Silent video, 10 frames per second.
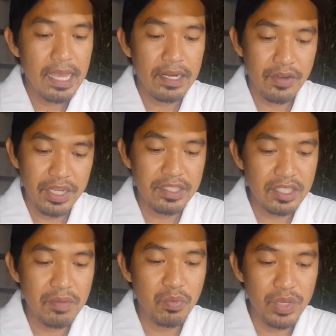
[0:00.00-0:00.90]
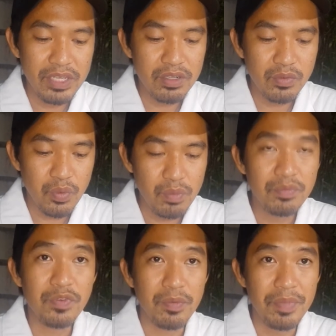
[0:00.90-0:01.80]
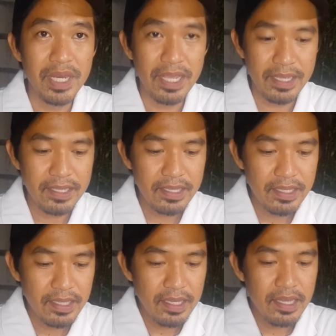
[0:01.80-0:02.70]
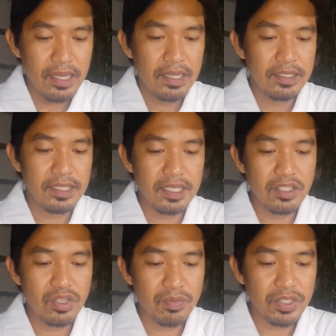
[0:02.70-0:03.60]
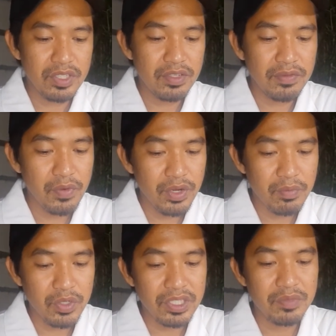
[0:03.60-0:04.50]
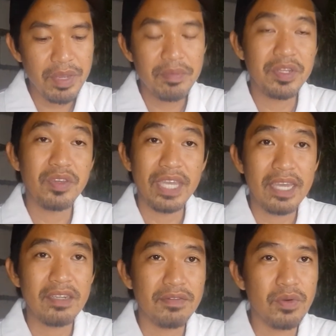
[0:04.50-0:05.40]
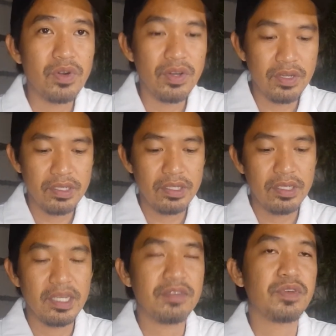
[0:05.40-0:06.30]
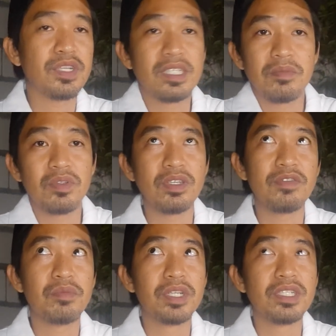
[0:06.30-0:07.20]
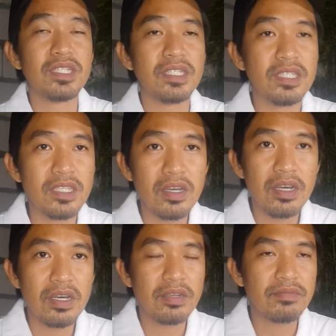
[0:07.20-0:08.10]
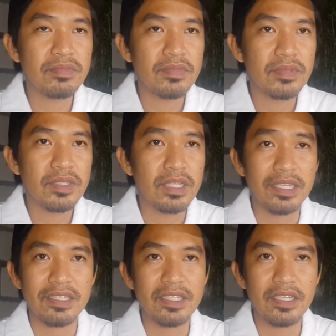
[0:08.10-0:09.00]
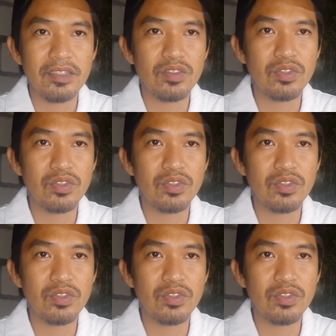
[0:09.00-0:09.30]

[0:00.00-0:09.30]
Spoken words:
creates some wiggle room for bidding. Stick to your budget to avoid a mortgage payment you can't afford. Like for example, if your budget is let's say